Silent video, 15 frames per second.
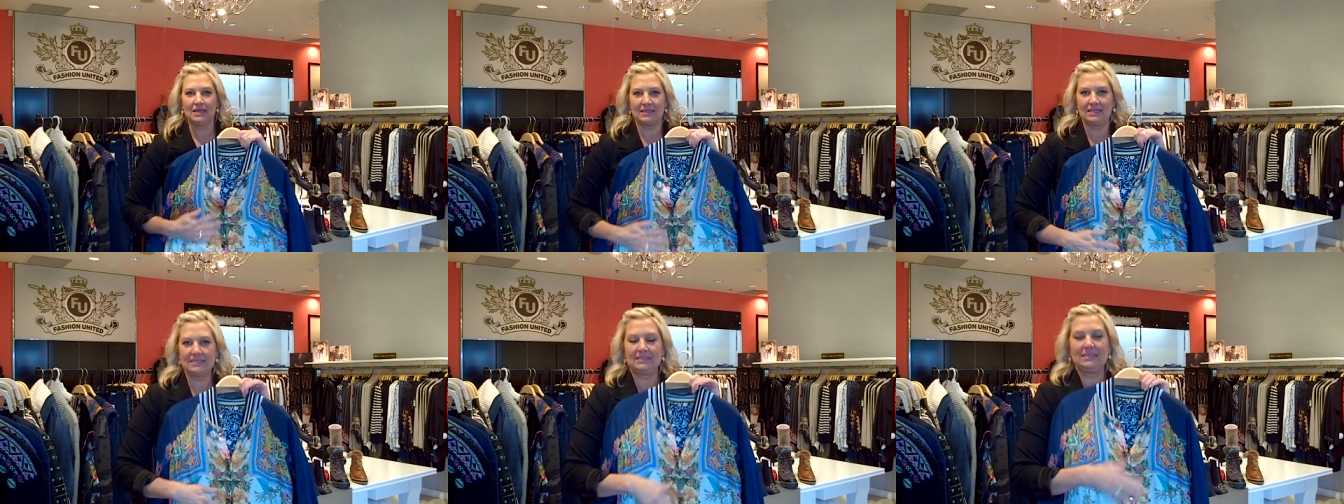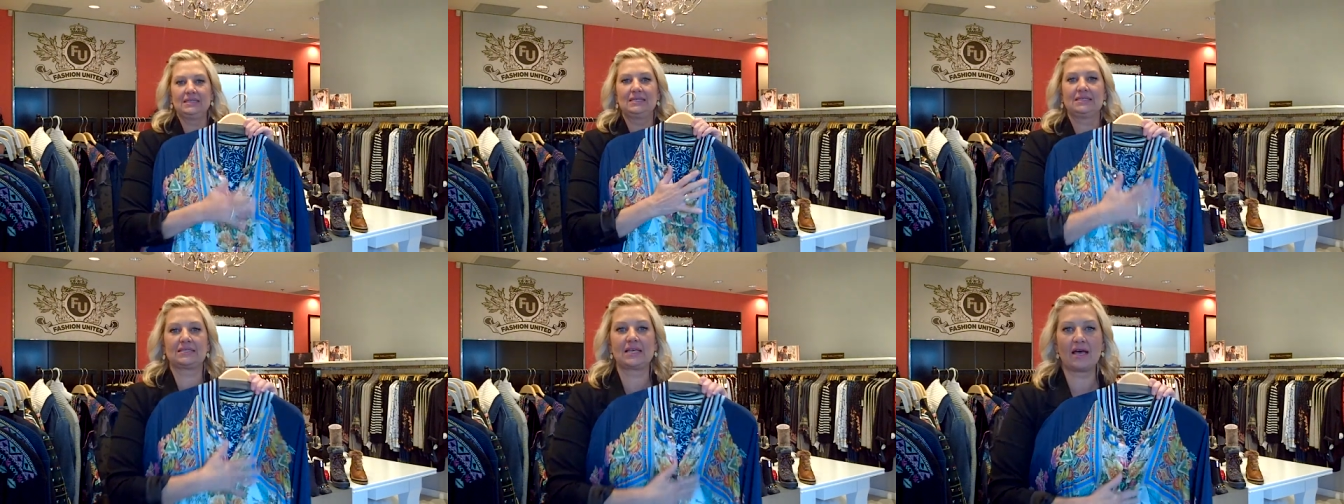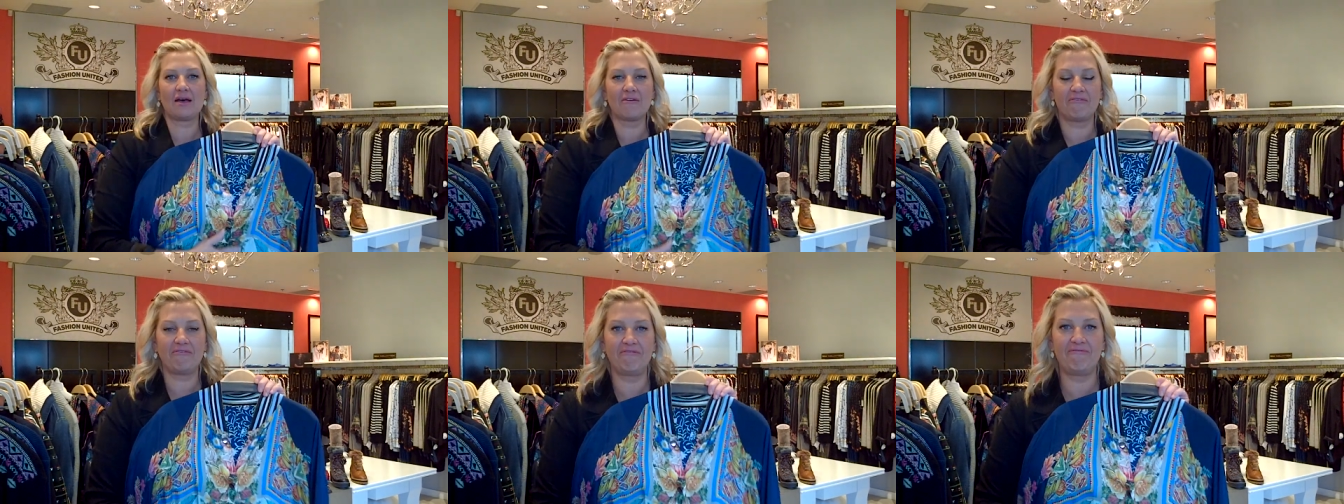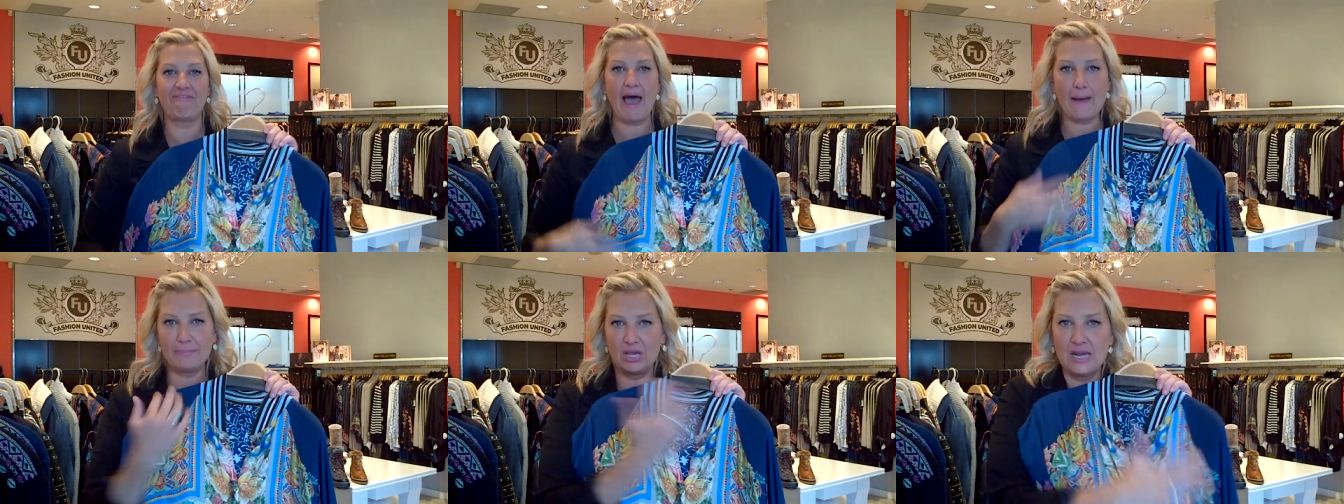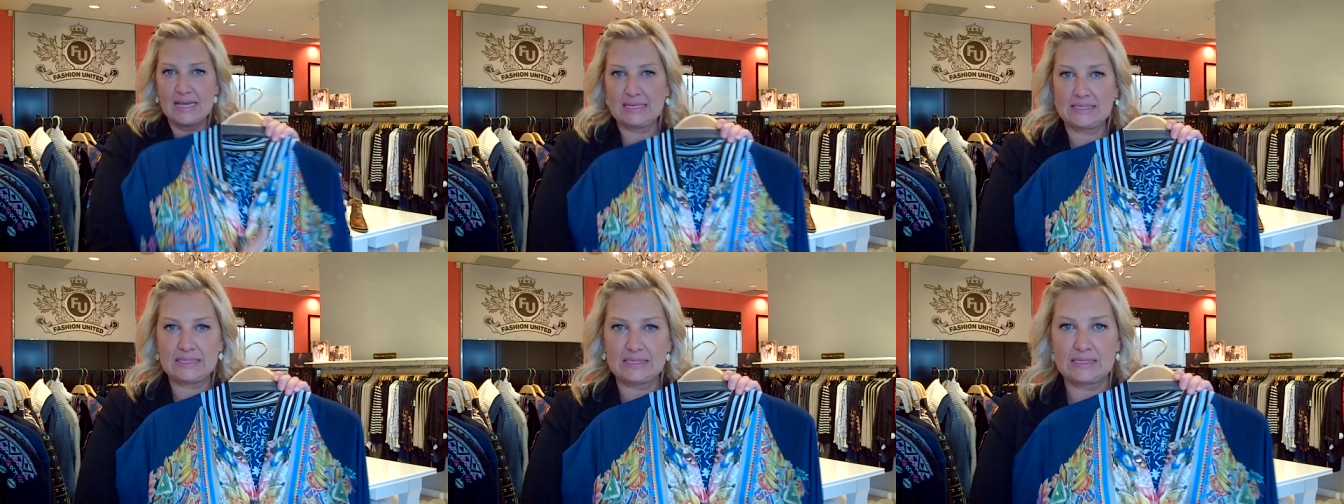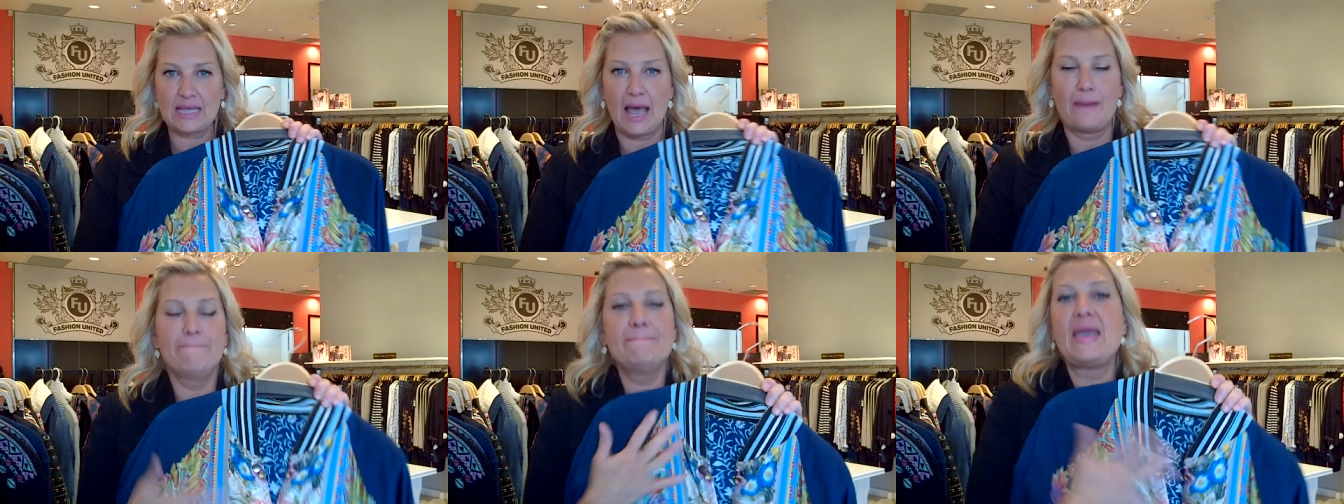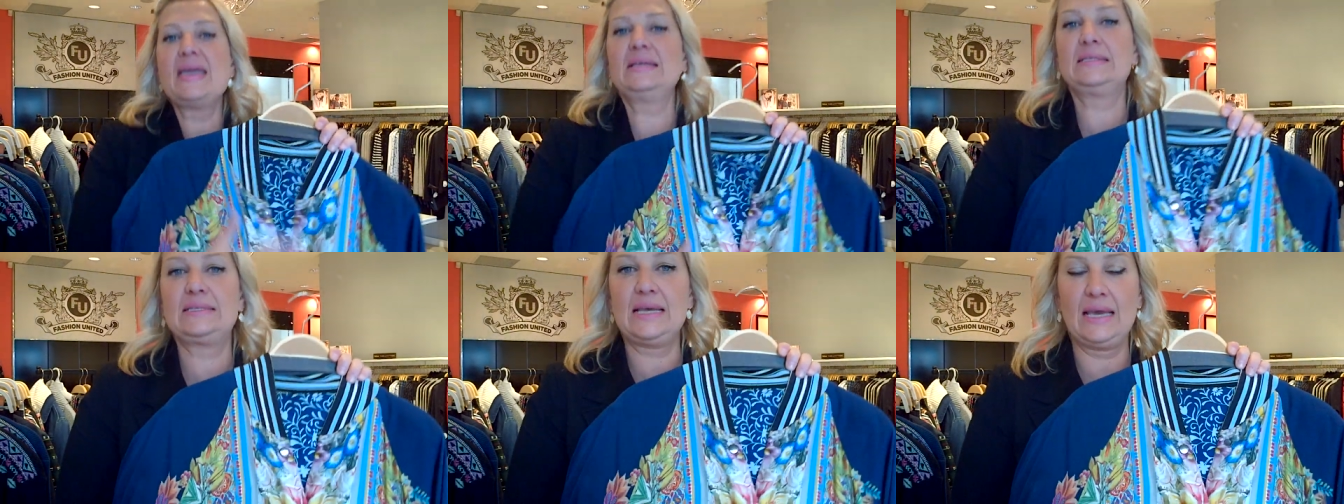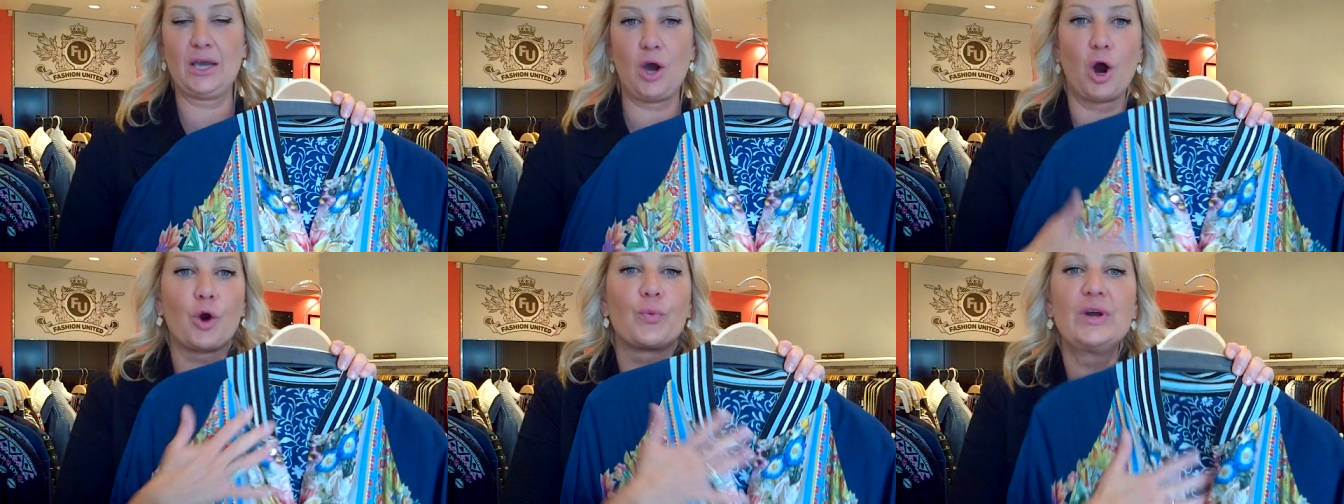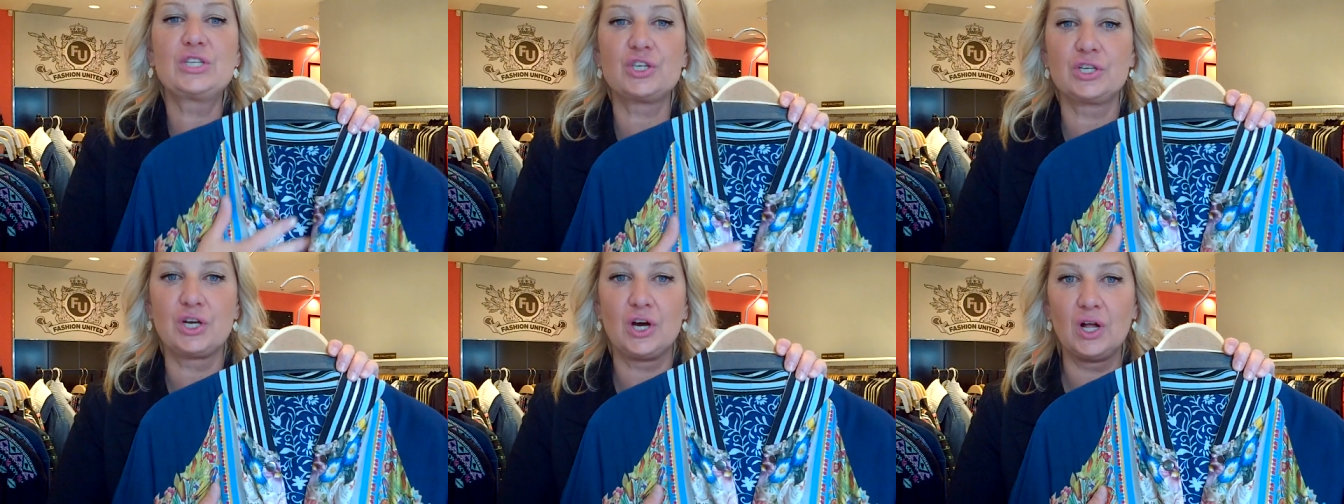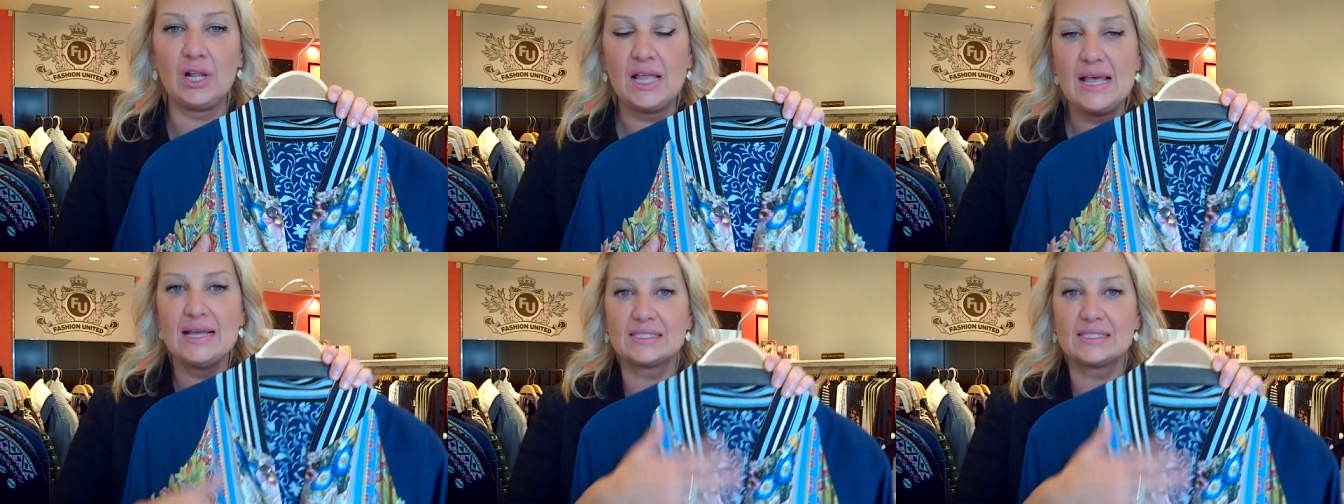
This is fabulous, amazing, original,